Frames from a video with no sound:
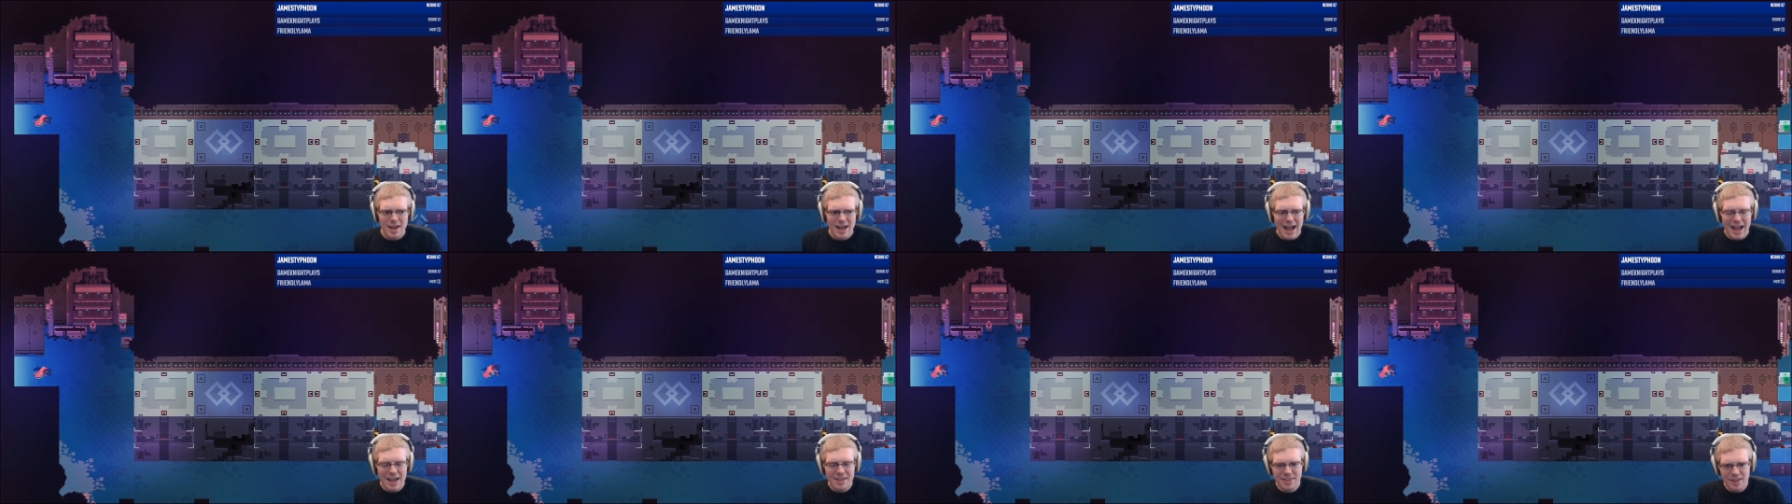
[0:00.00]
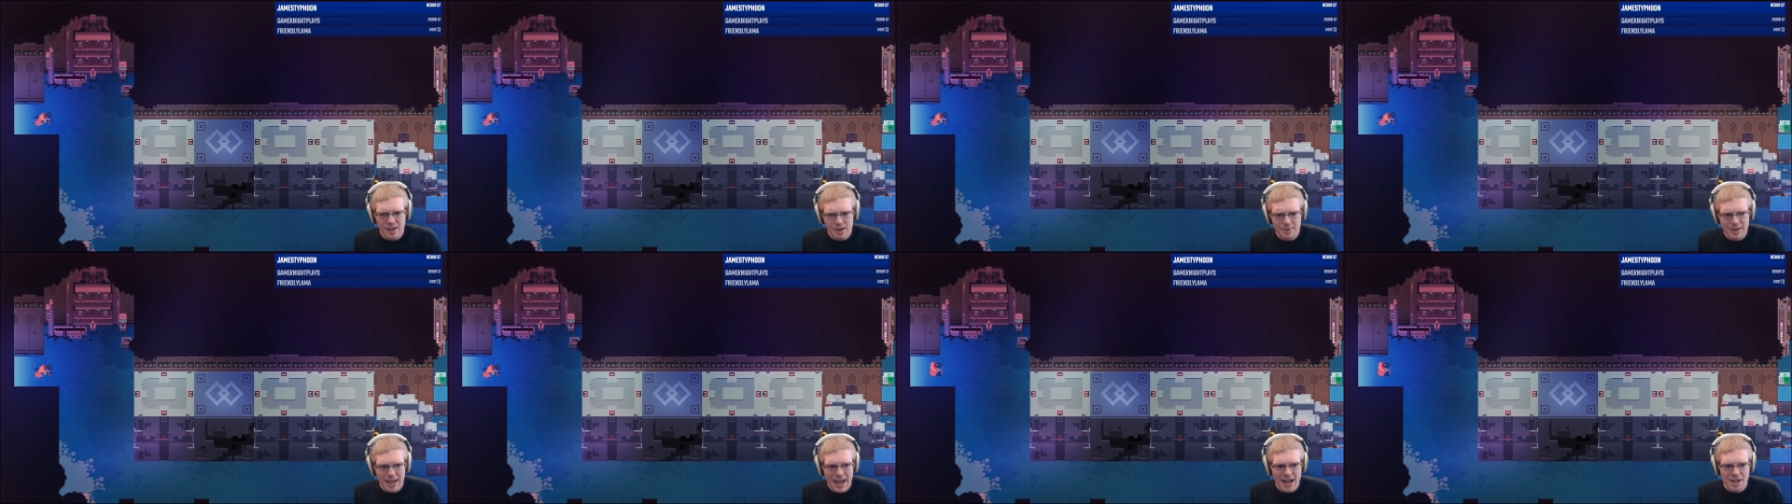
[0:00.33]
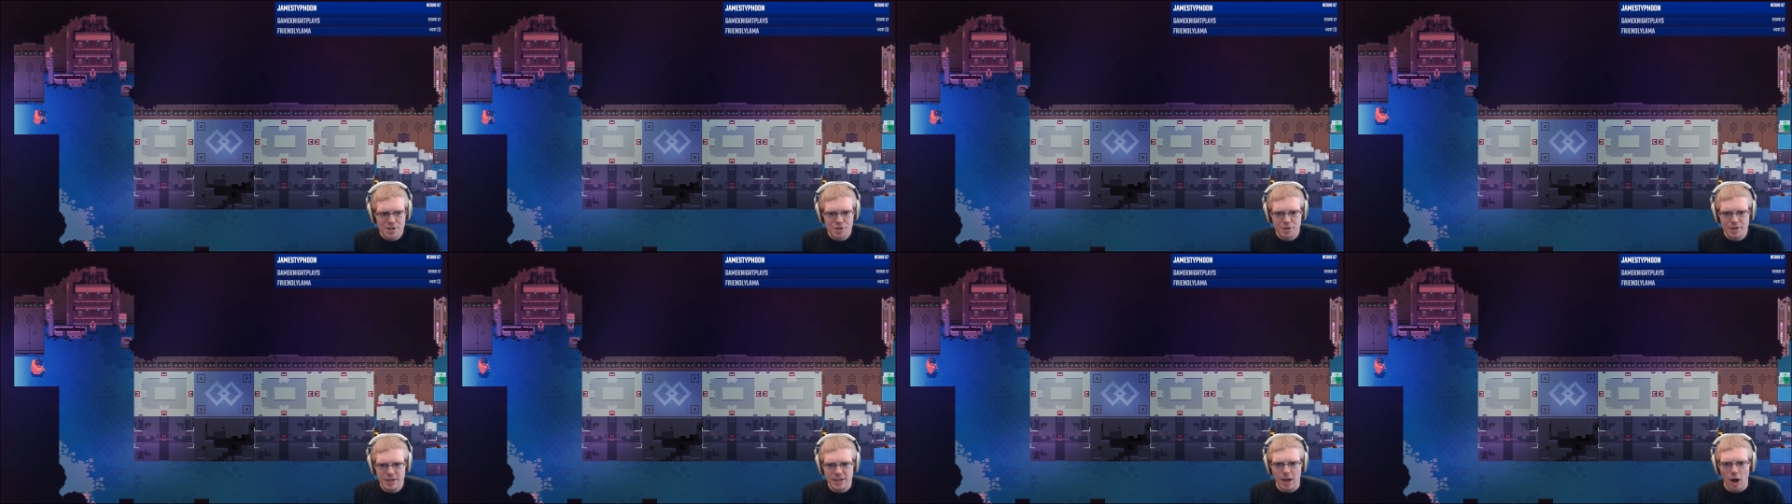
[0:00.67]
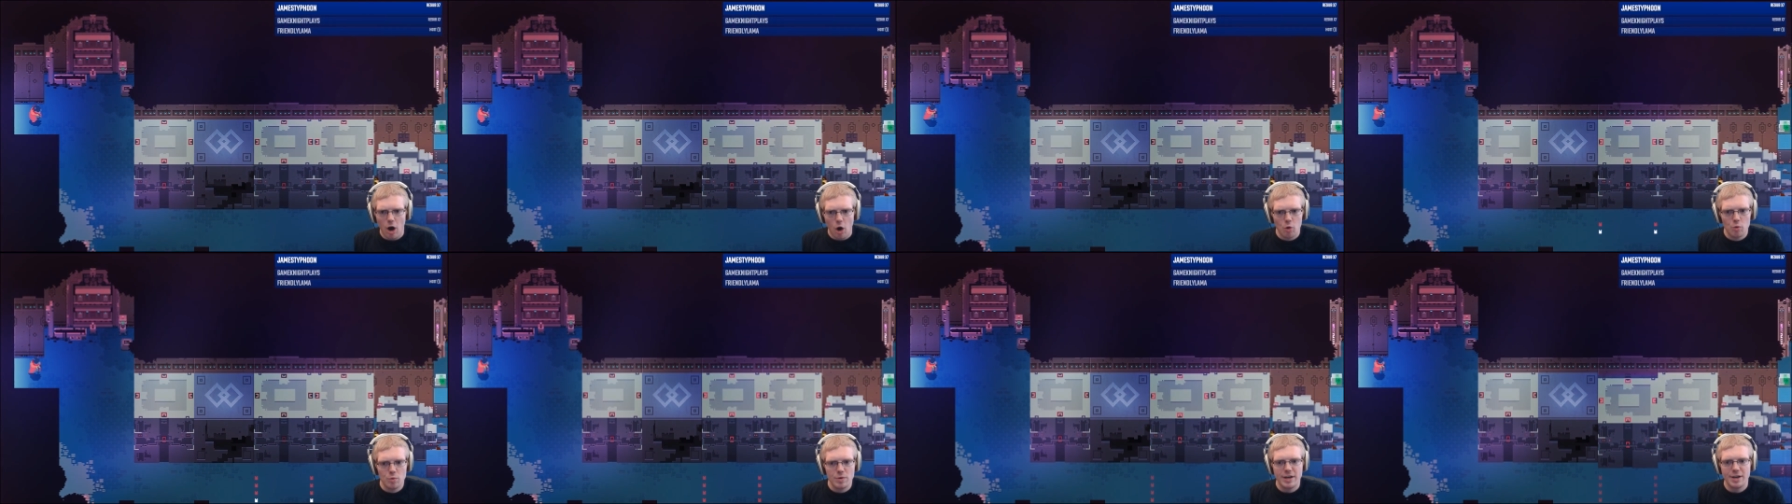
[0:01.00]
I think we actually
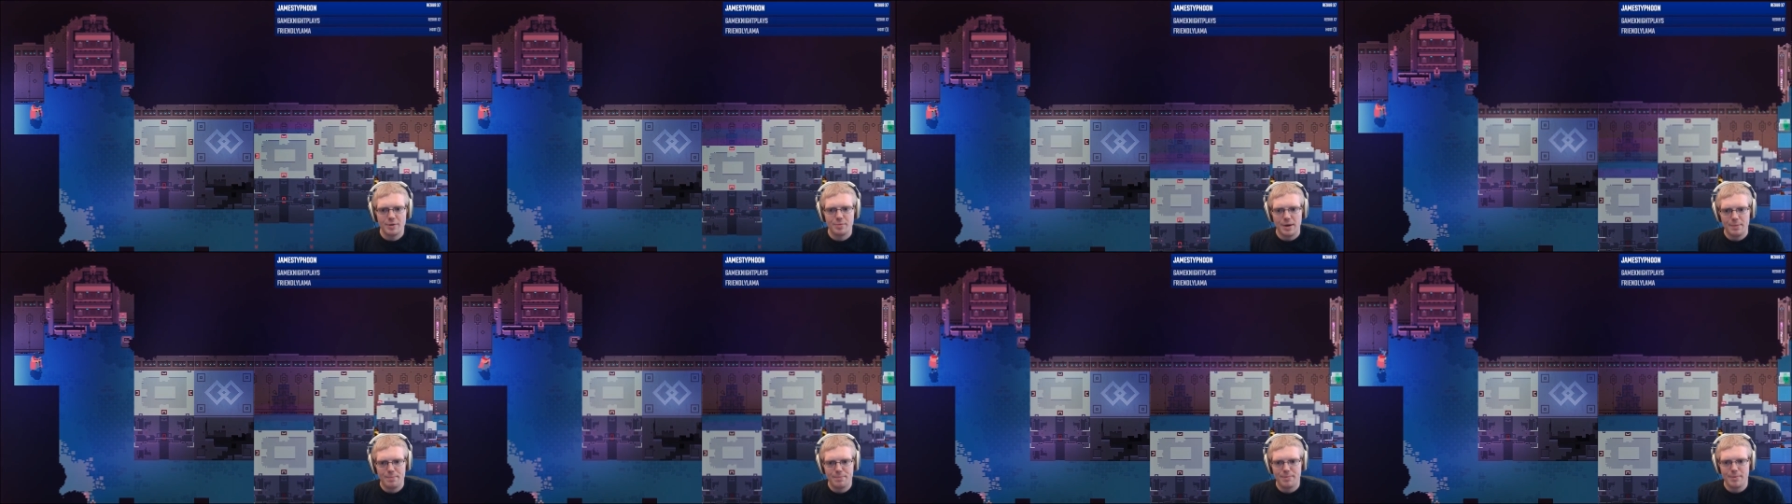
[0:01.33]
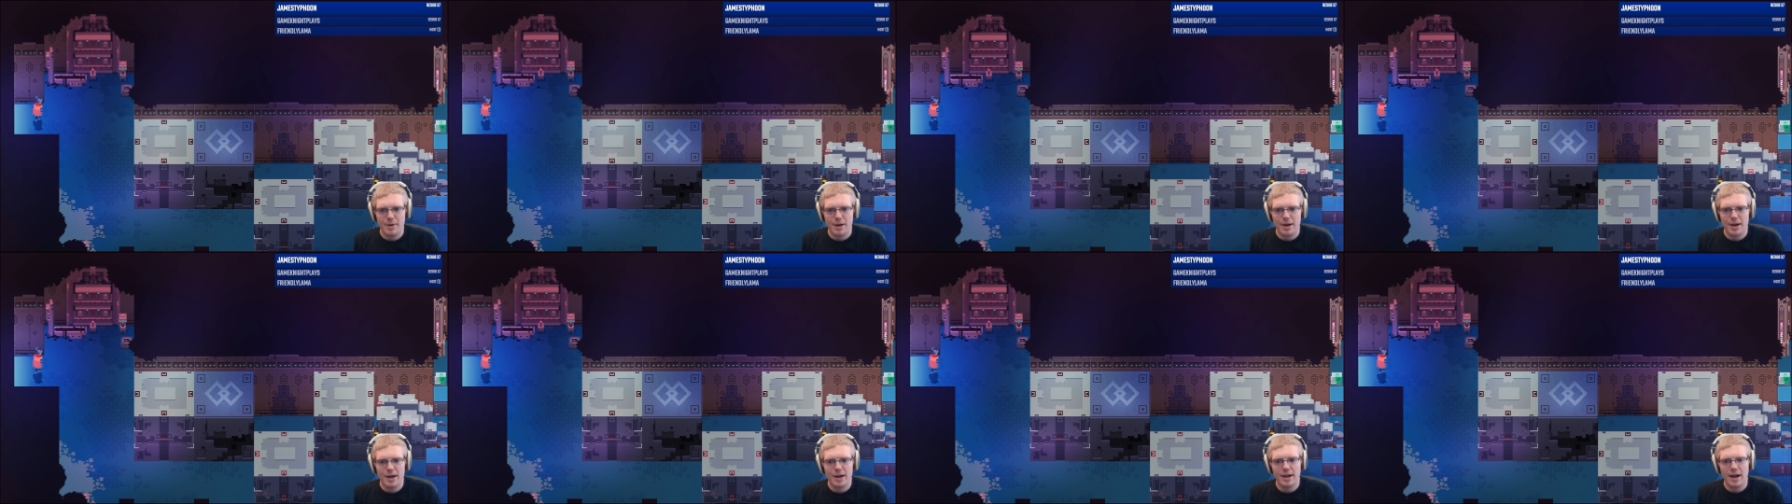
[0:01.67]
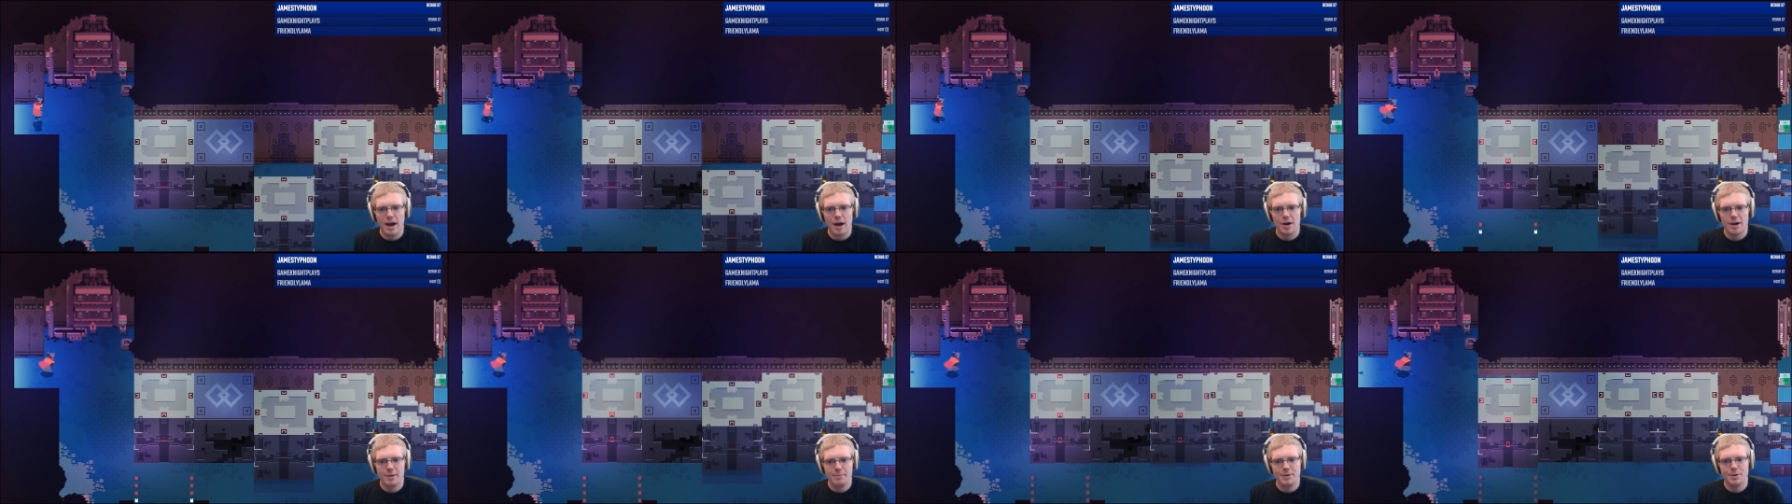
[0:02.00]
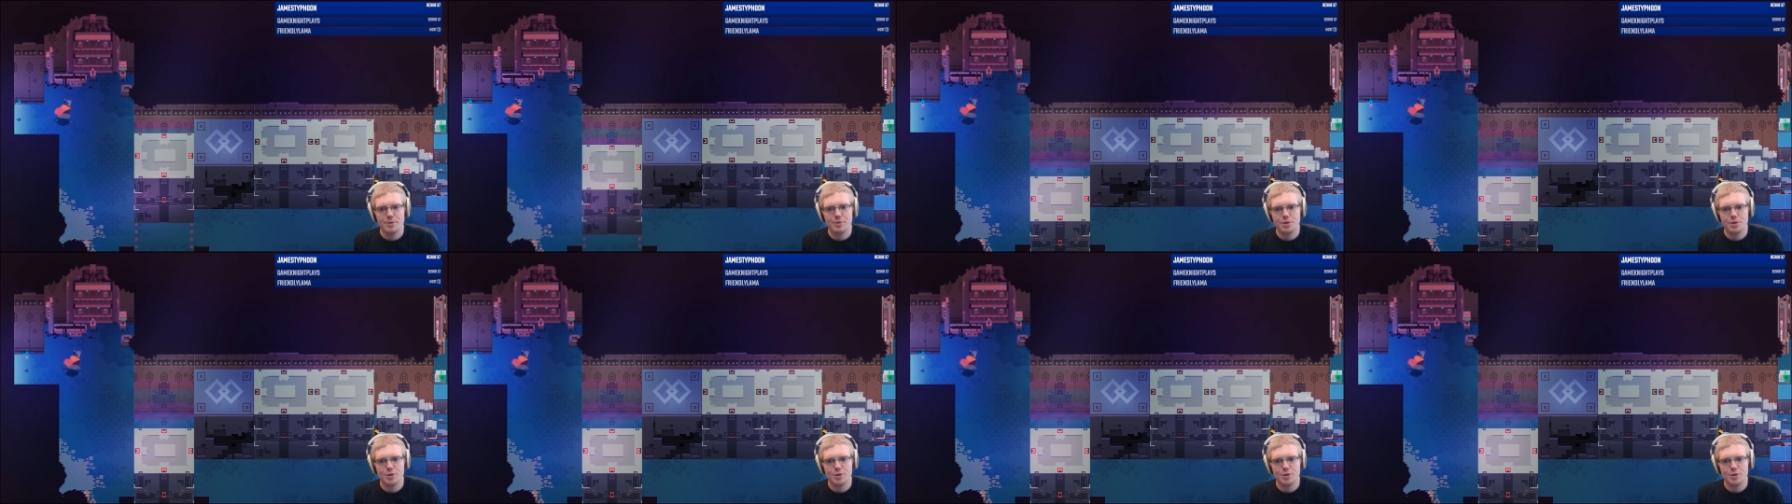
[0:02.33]
only are immune